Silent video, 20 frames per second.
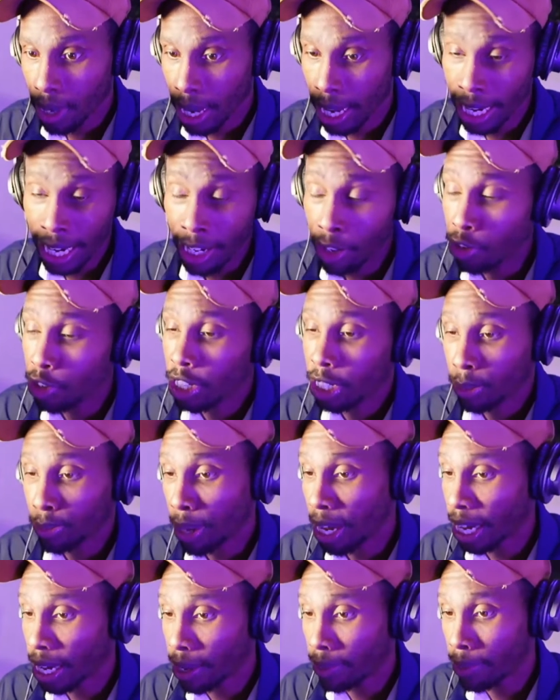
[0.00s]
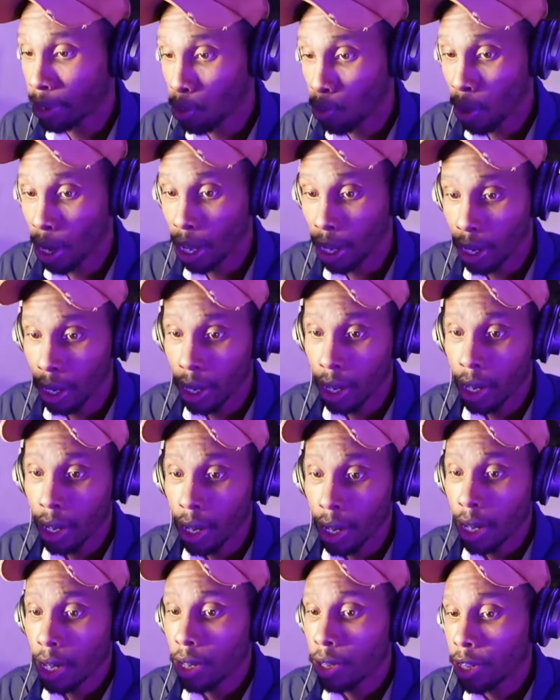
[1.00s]
you just picking them to win.
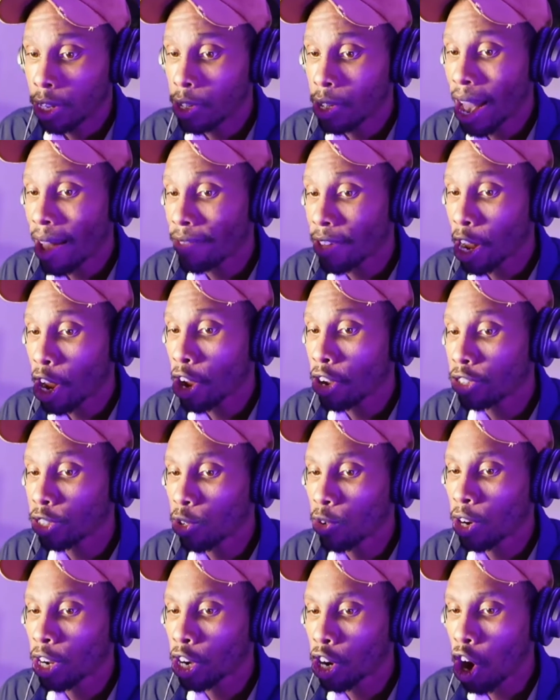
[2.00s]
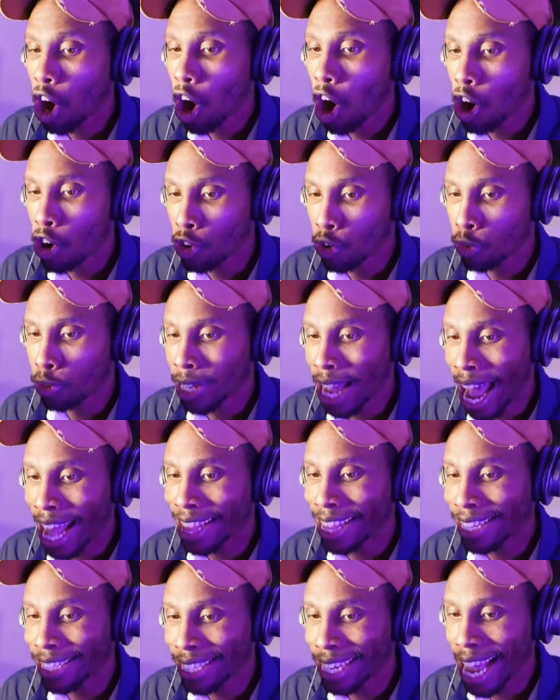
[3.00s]
Then you have the Arizona Cardinals
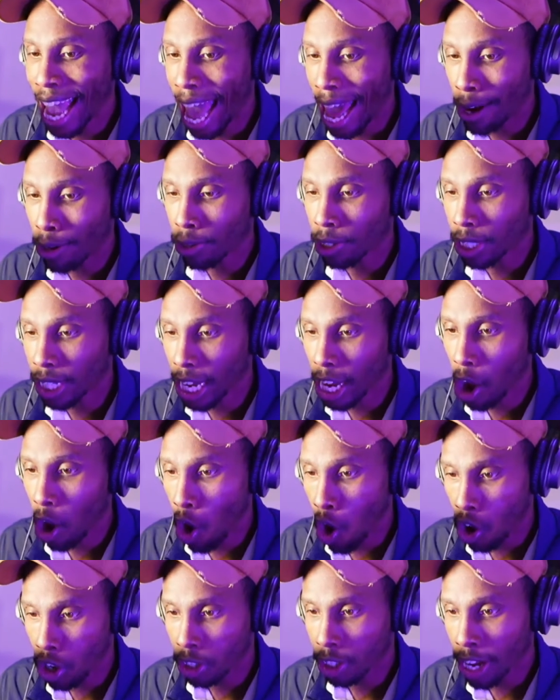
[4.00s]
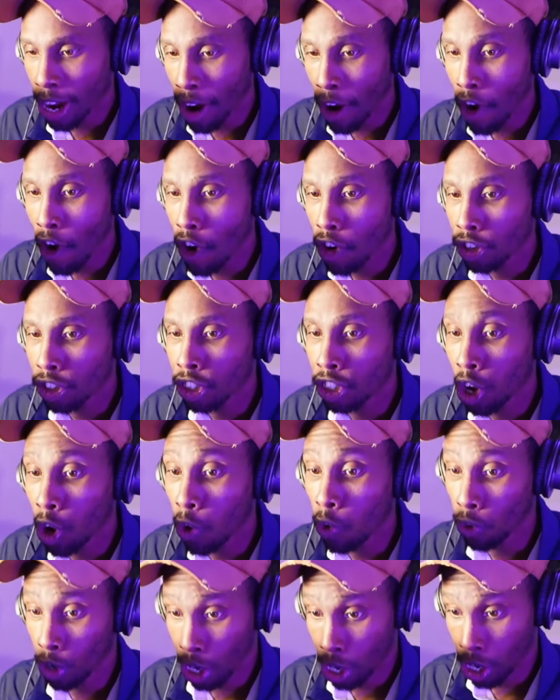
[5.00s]
at the Seattle Seahawks.
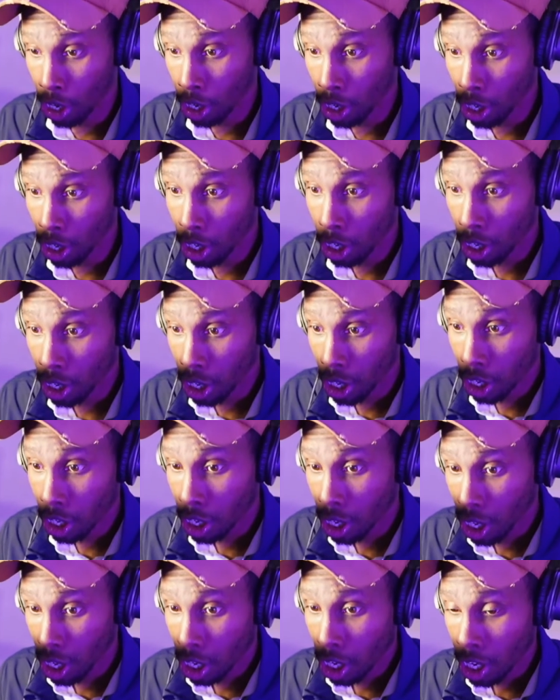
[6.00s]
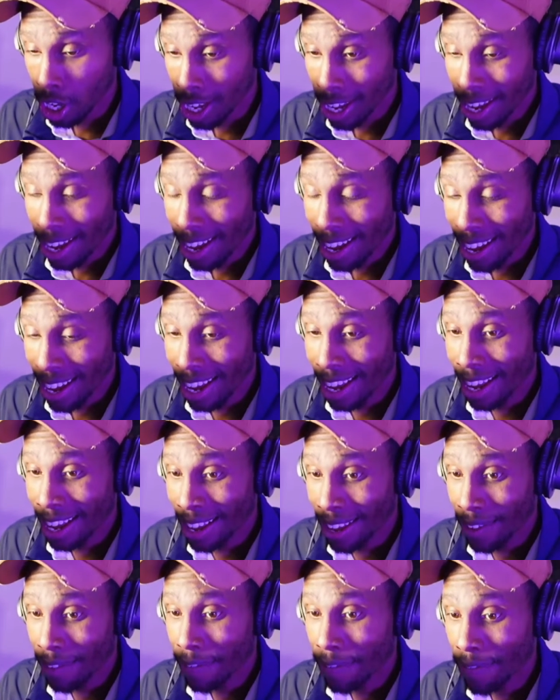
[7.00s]
Arizona
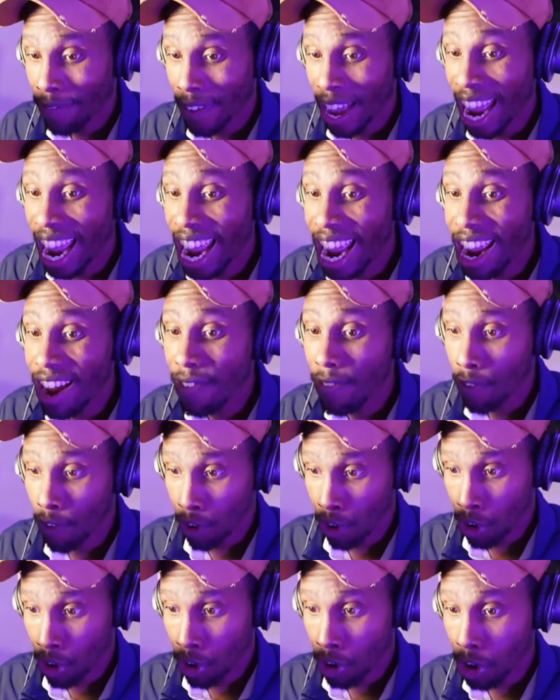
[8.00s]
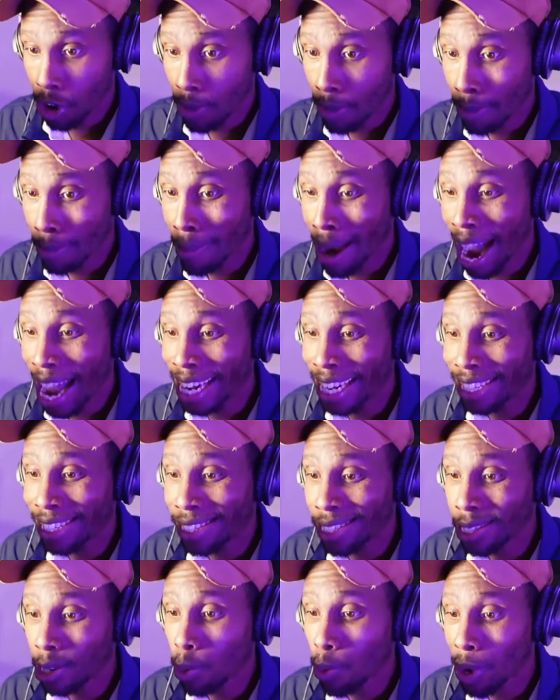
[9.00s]
is favored
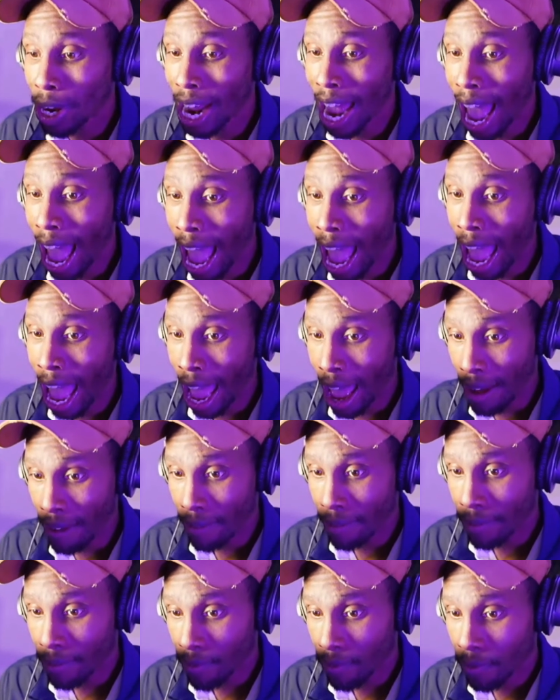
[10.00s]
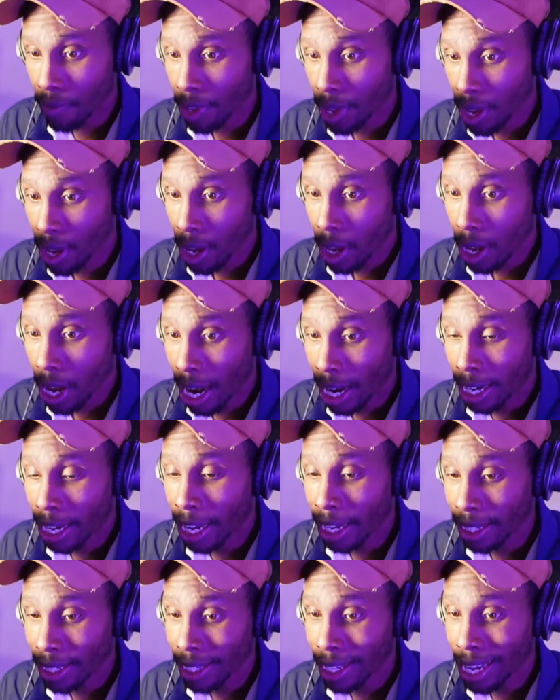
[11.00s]
-2.5
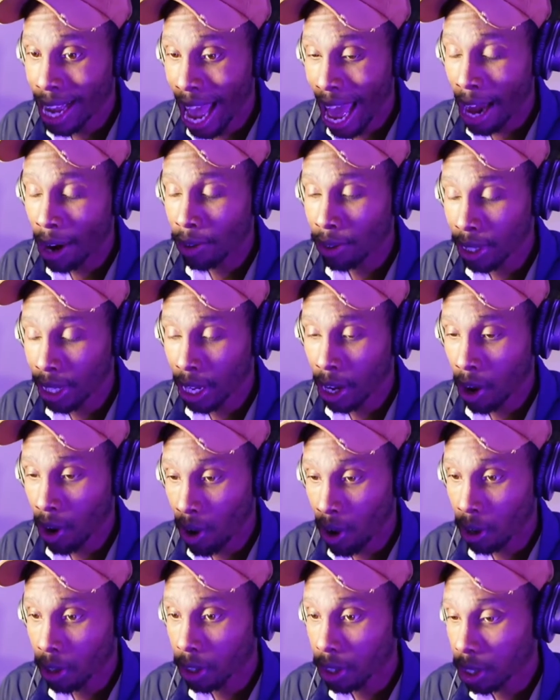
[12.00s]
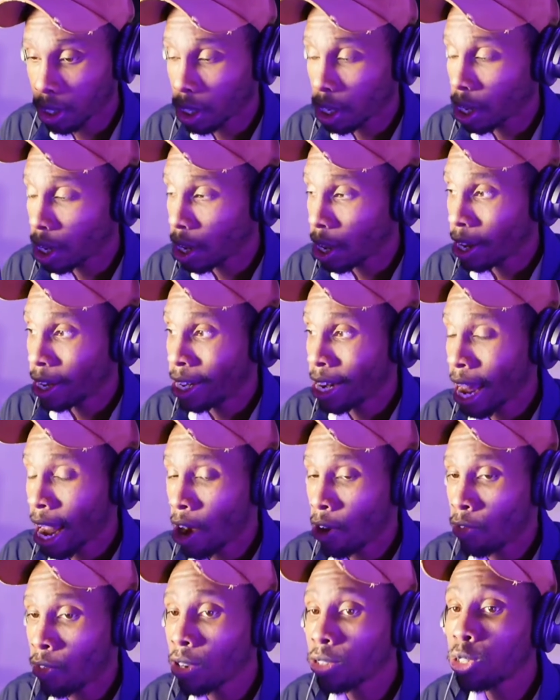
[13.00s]
against Seattle Seahawks.
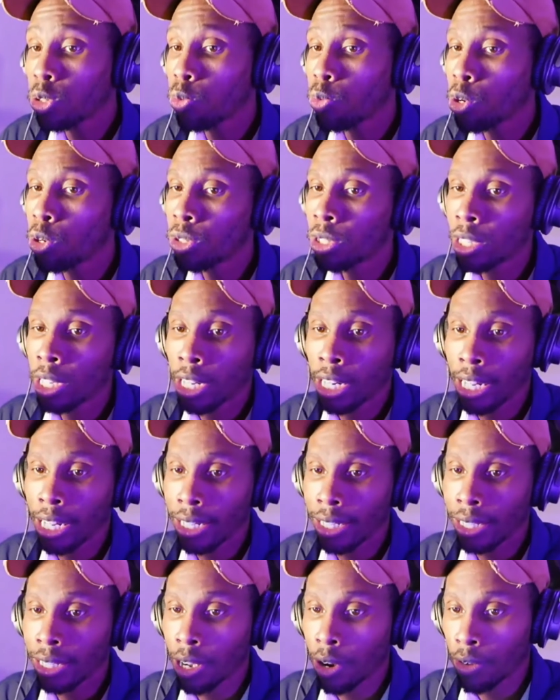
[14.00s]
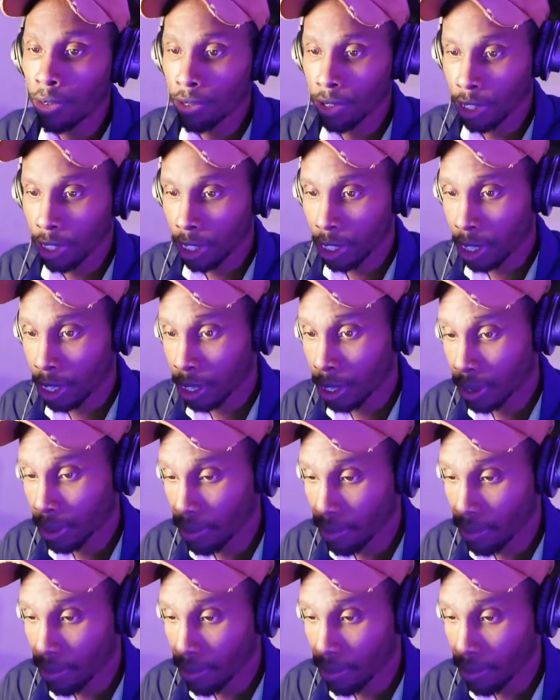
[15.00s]
Now, Russell Wilson is selfish. Yeah.